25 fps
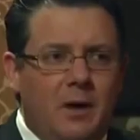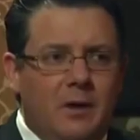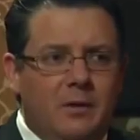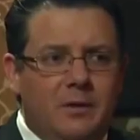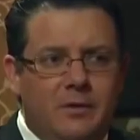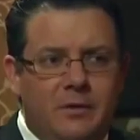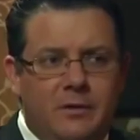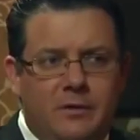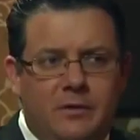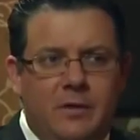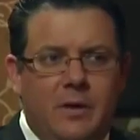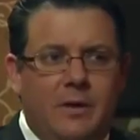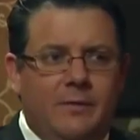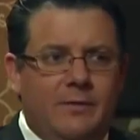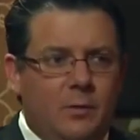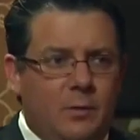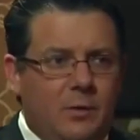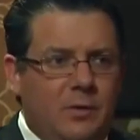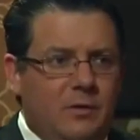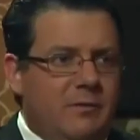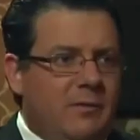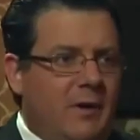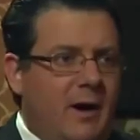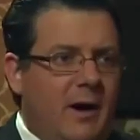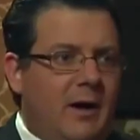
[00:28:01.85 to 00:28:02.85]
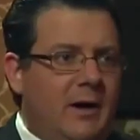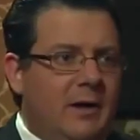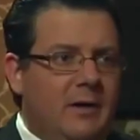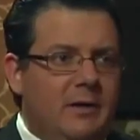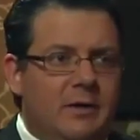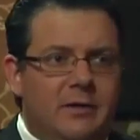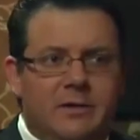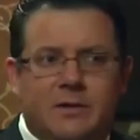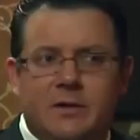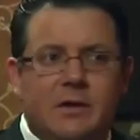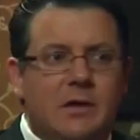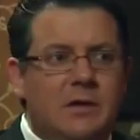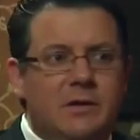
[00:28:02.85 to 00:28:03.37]
to the stuff that we find
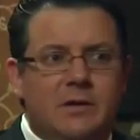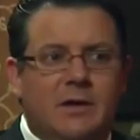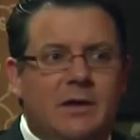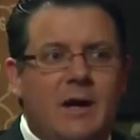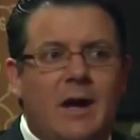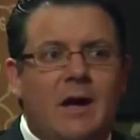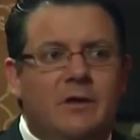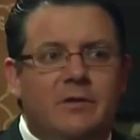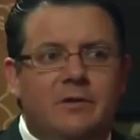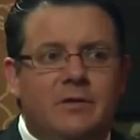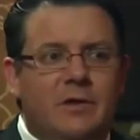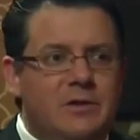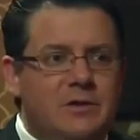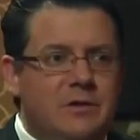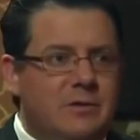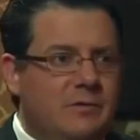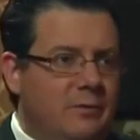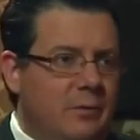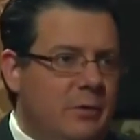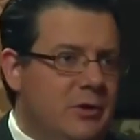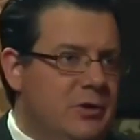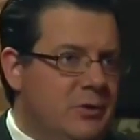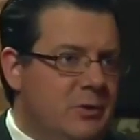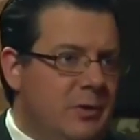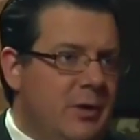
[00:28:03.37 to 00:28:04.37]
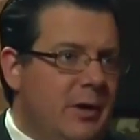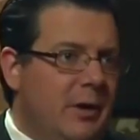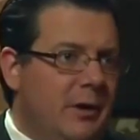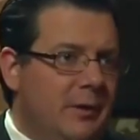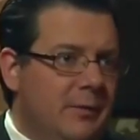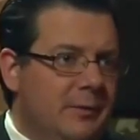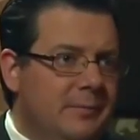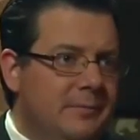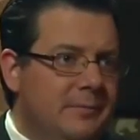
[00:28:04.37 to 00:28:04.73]
in the gas station refrigerator?